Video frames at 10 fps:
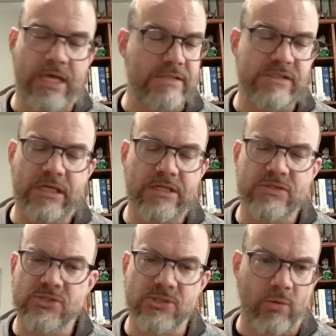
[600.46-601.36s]
yes, it
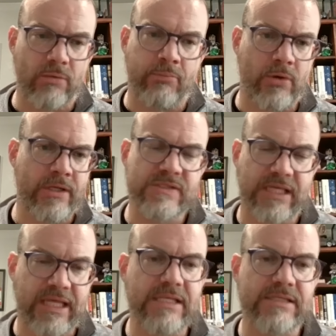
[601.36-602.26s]
is so important. It's
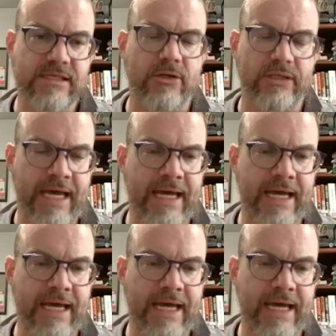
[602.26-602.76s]
a key skill to